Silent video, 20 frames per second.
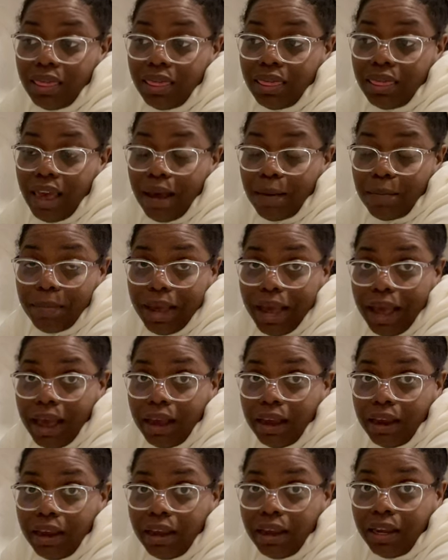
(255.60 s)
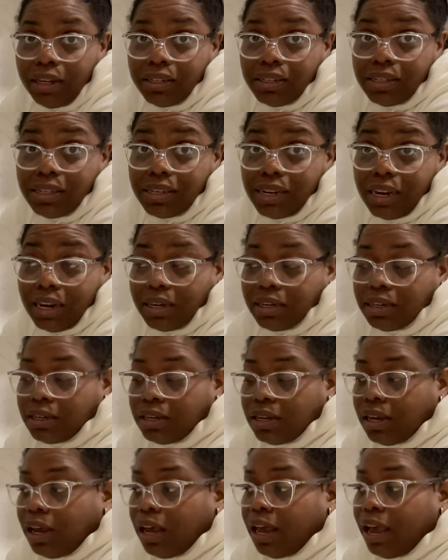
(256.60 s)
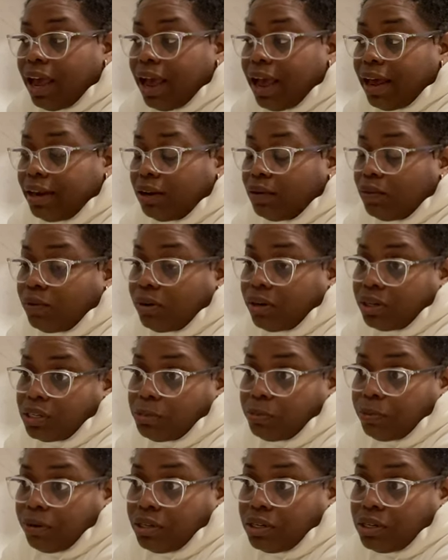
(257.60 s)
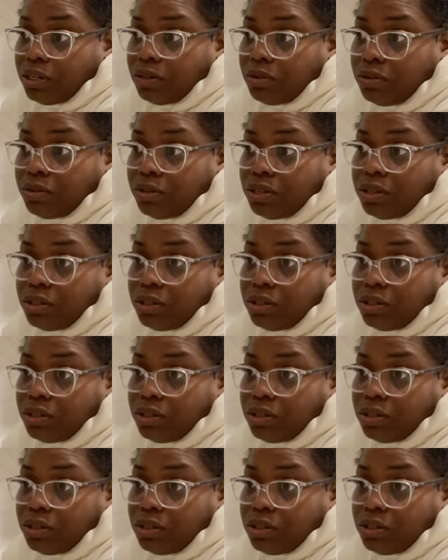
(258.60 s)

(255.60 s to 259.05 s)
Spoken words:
that bag instead and it works pretty good.